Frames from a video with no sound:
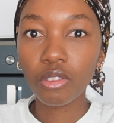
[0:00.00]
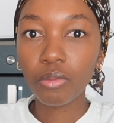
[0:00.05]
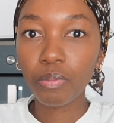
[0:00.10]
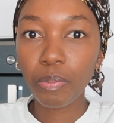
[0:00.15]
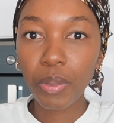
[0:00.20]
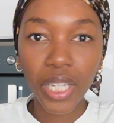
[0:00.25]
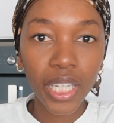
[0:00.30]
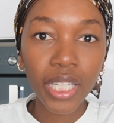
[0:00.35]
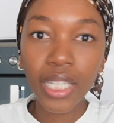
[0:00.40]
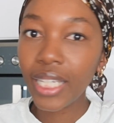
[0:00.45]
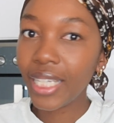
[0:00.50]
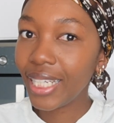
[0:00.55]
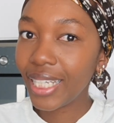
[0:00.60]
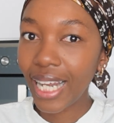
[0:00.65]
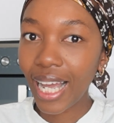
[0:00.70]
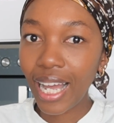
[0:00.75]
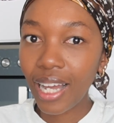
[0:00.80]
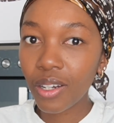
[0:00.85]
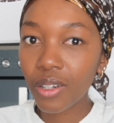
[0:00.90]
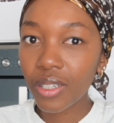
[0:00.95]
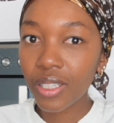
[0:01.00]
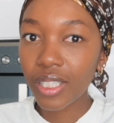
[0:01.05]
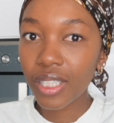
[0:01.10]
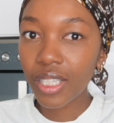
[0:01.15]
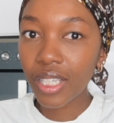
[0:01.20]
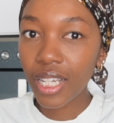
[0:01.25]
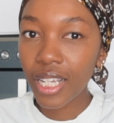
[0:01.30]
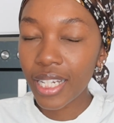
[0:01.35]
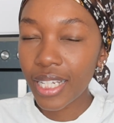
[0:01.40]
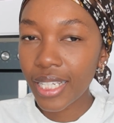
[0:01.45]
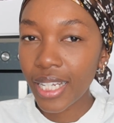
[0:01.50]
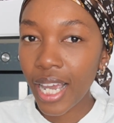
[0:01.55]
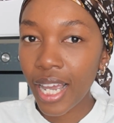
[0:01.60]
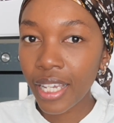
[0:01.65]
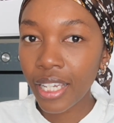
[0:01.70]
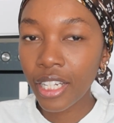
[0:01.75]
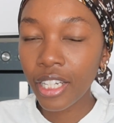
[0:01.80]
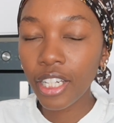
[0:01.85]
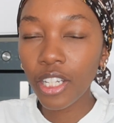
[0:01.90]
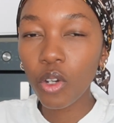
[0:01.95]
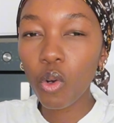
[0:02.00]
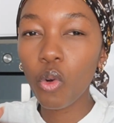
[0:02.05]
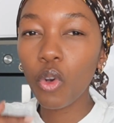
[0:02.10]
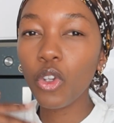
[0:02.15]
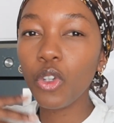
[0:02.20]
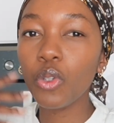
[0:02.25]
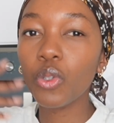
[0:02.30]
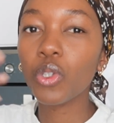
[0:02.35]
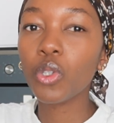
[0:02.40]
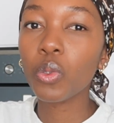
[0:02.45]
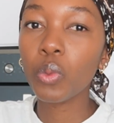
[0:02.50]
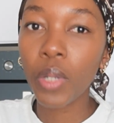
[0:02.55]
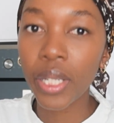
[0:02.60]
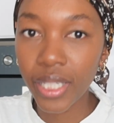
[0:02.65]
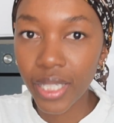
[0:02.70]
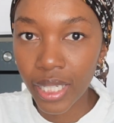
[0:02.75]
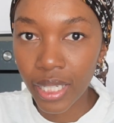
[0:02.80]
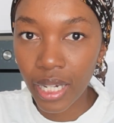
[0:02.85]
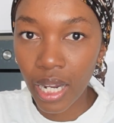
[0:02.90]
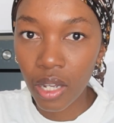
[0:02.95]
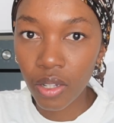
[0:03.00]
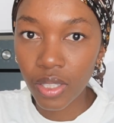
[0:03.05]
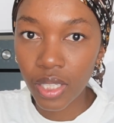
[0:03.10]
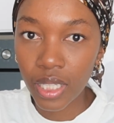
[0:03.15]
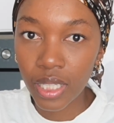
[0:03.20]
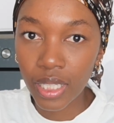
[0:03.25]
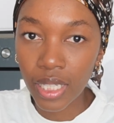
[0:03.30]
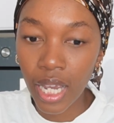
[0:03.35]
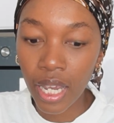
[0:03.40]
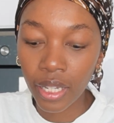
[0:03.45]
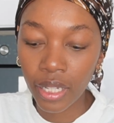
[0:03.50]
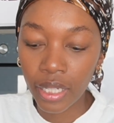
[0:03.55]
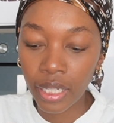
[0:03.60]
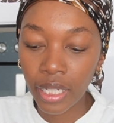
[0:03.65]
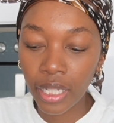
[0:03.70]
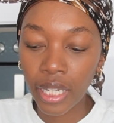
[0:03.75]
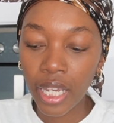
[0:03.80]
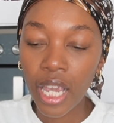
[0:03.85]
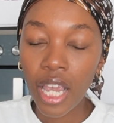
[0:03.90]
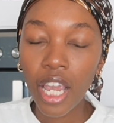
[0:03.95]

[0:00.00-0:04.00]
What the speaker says: pee it out entirely, or you sweat it out entirely.